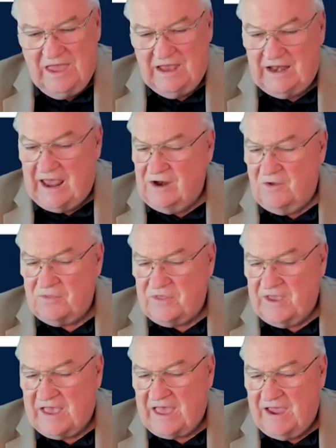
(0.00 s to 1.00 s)
And I don't
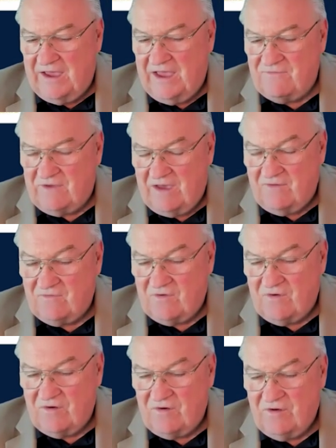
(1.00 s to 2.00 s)
think I have
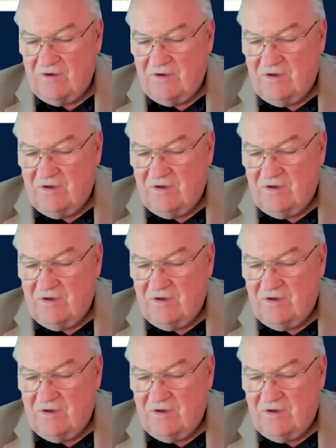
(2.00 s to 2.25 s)
ever